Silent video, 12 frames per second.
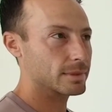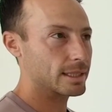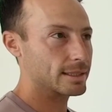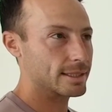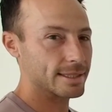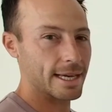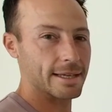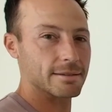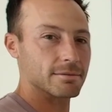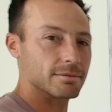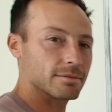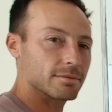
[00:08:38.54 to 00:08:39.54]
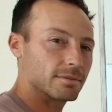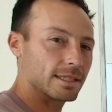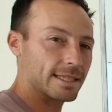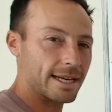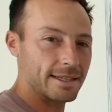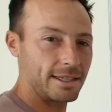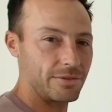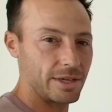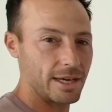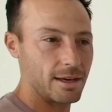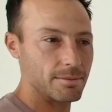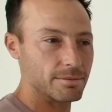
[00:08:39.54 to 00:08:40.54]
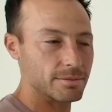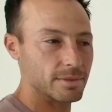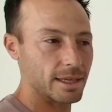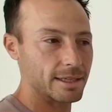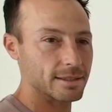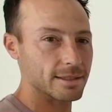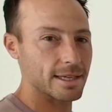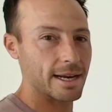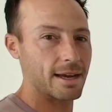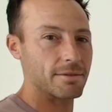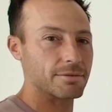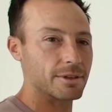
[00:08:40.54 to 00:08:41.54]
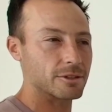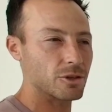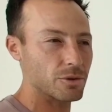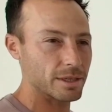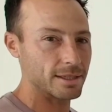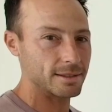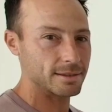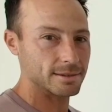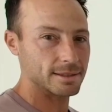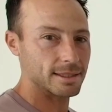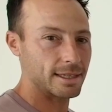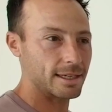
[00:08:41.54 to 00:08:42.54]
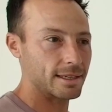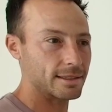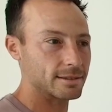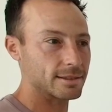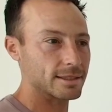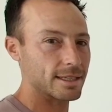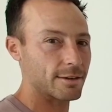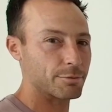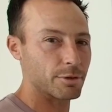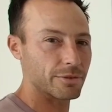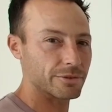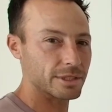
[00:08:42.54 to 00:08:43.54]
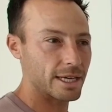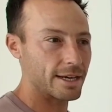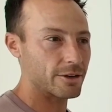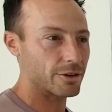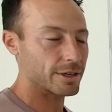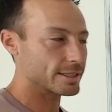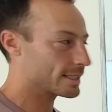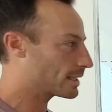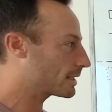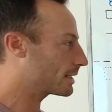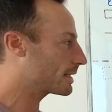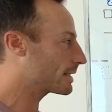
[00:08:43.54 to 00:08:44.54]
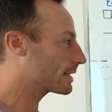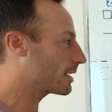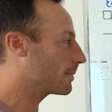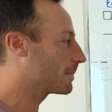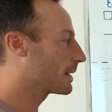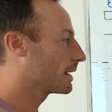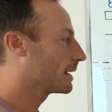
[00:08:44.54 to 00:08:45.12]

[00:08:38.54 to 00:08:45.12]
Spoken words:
Is that an EVM? Like, does that have a token? And does it have proof of stake or a consensus system?